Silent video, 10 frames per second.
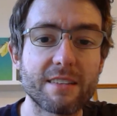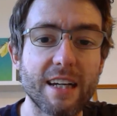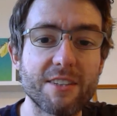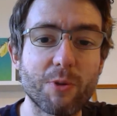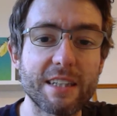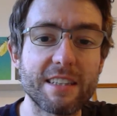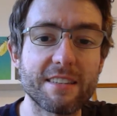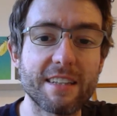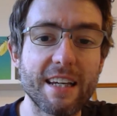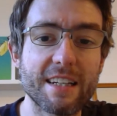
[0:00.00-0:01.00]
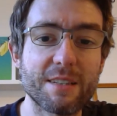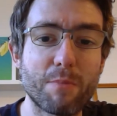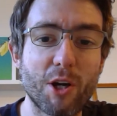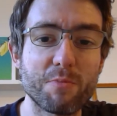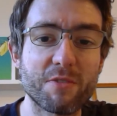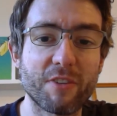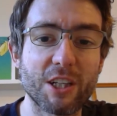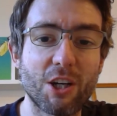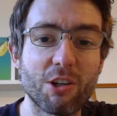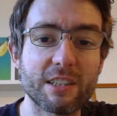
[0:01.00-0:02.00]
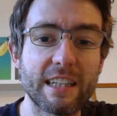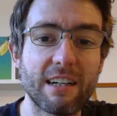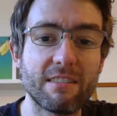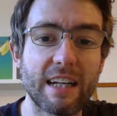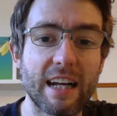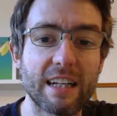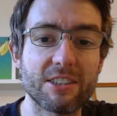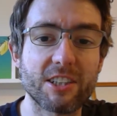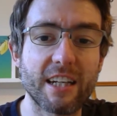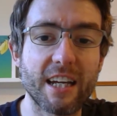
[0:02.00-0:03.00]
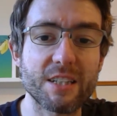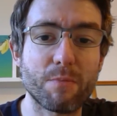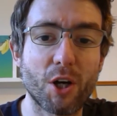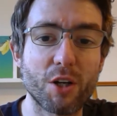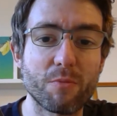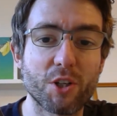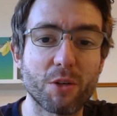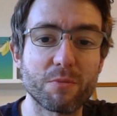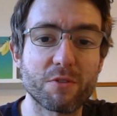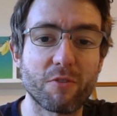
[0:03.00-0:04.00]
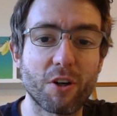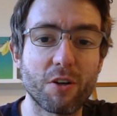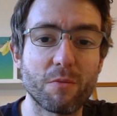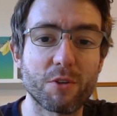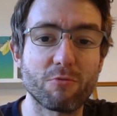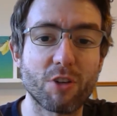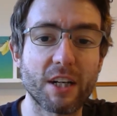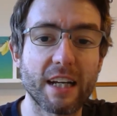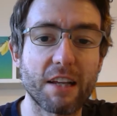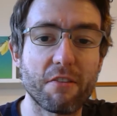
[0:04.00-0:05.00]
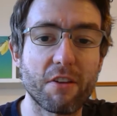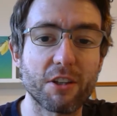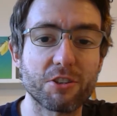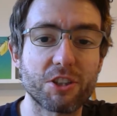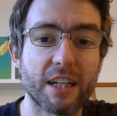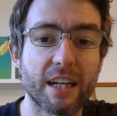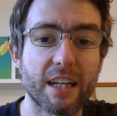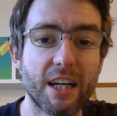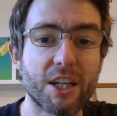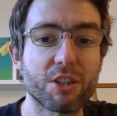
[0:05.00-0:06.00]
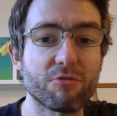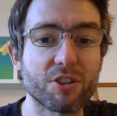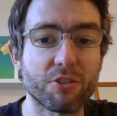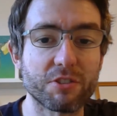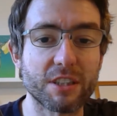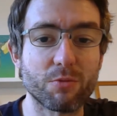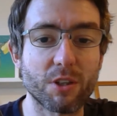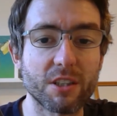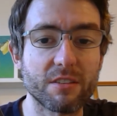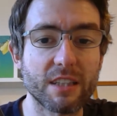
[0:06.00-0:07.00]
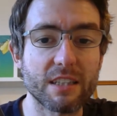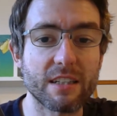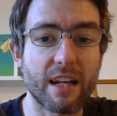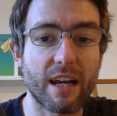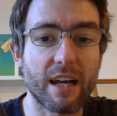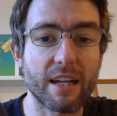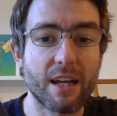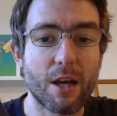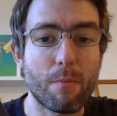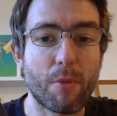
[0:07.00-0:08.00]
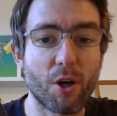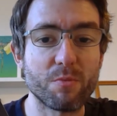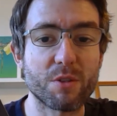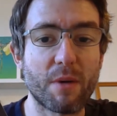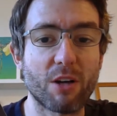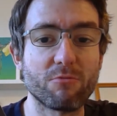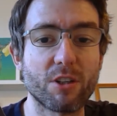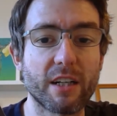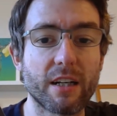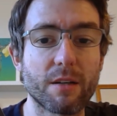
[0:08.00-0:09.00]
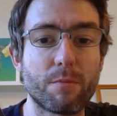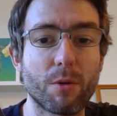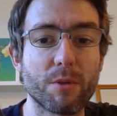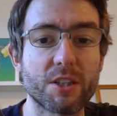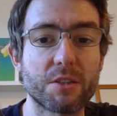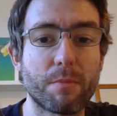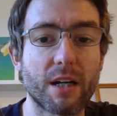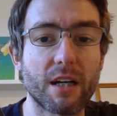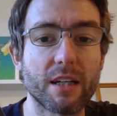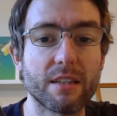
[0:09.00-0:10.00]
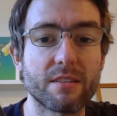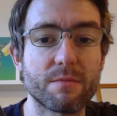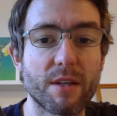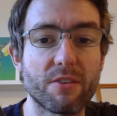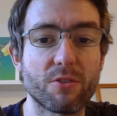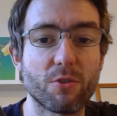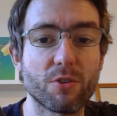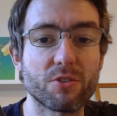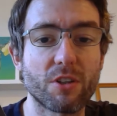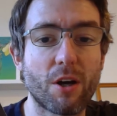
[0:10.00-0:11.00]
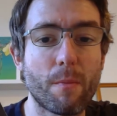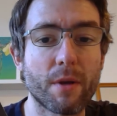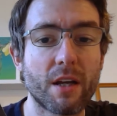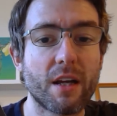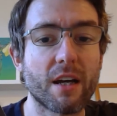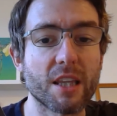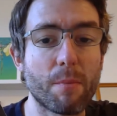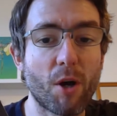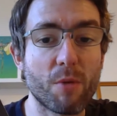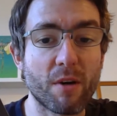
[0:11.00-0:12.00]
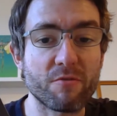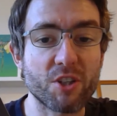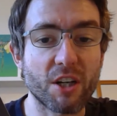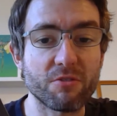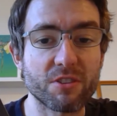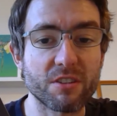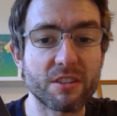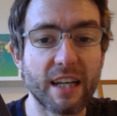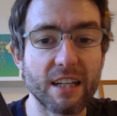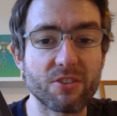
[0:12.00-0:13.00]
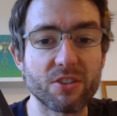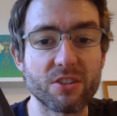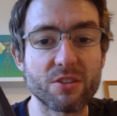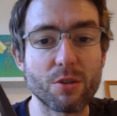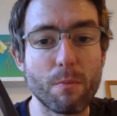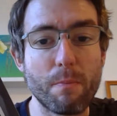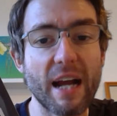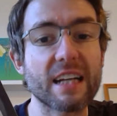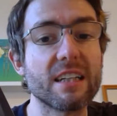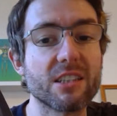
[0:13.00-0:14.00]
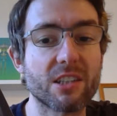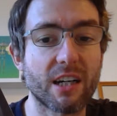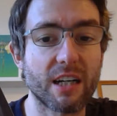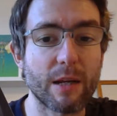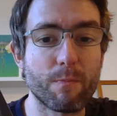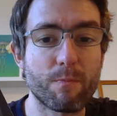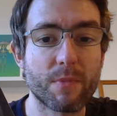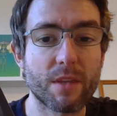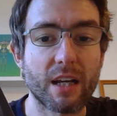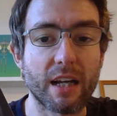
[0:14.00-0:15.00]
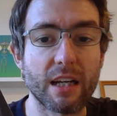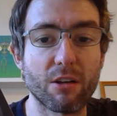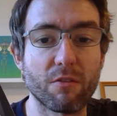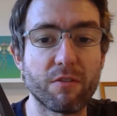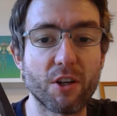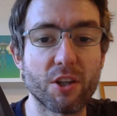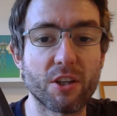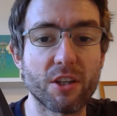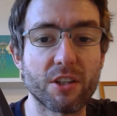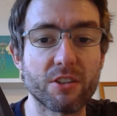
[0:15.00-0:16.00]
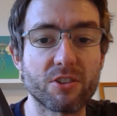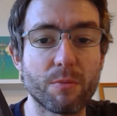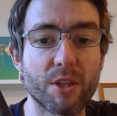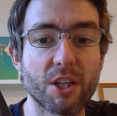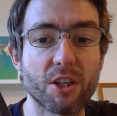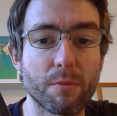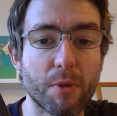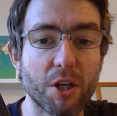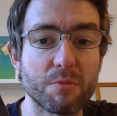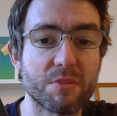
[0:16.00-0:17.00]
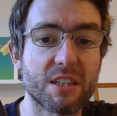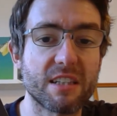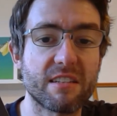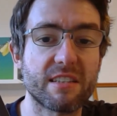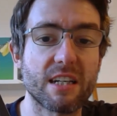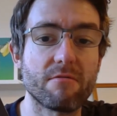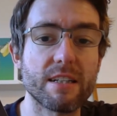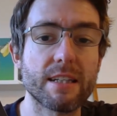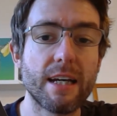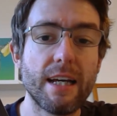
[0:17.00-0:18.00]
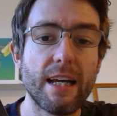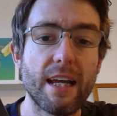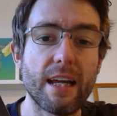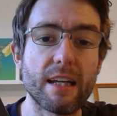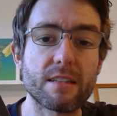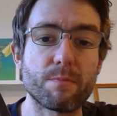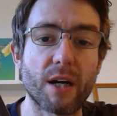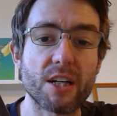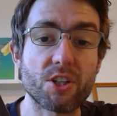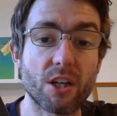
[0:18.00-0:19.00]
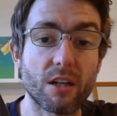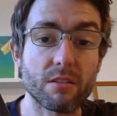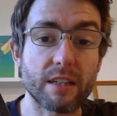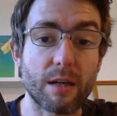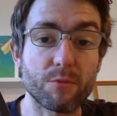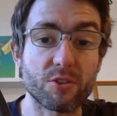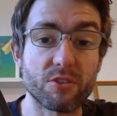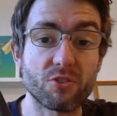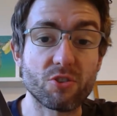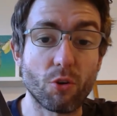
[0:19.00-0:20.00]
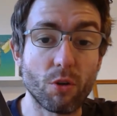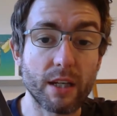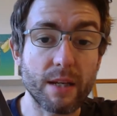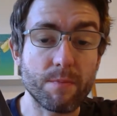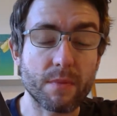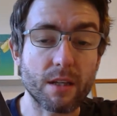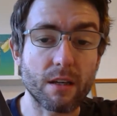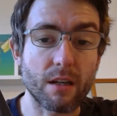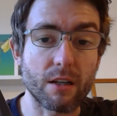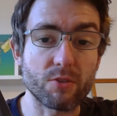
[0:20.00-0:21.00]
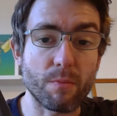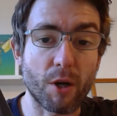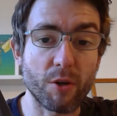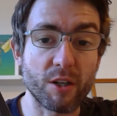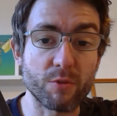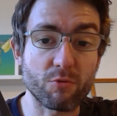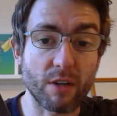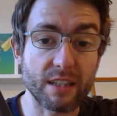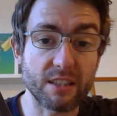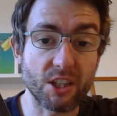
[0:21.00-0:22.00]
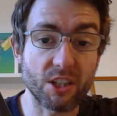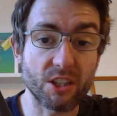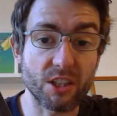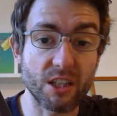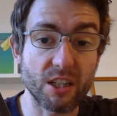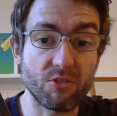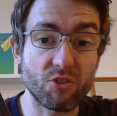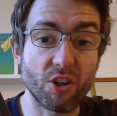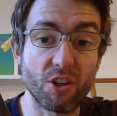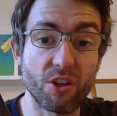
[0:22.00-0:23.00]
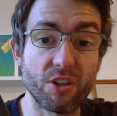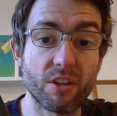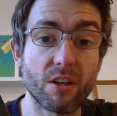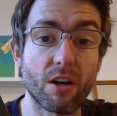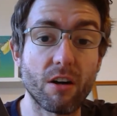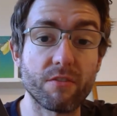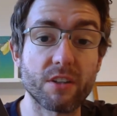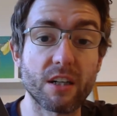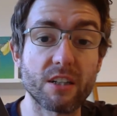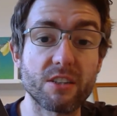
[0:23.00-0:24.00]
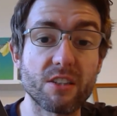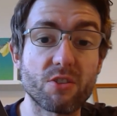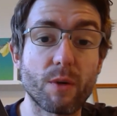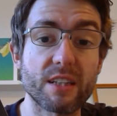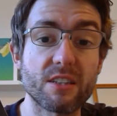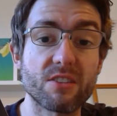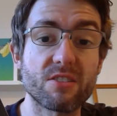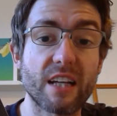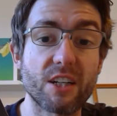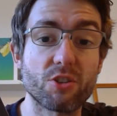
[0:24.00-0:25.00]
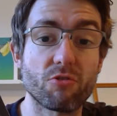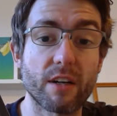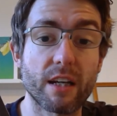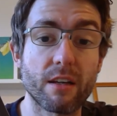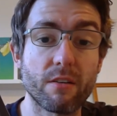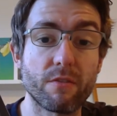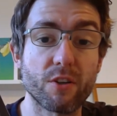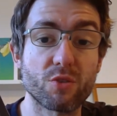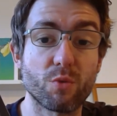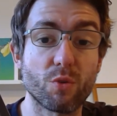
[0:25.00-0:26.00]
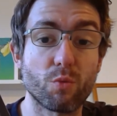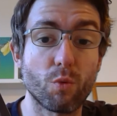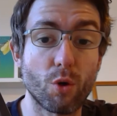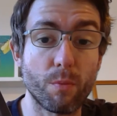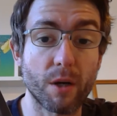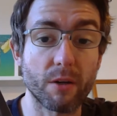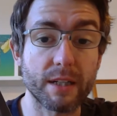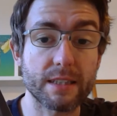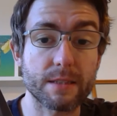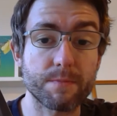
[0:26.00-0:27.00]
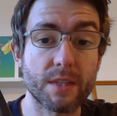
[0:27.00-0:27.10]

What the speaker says: Day 26, Poems for the Lockdown, and today's poem comes from the running anthology The Result Is What You See Today, Poems About Running, published by Smith Doorstop. And the poem I've chosen takes us back in time a little further than some of the other poems in this series. It's by Charles Hamilton Sorley, who's a poet who was writing at the turn of the 19th-20th century, First World War poet.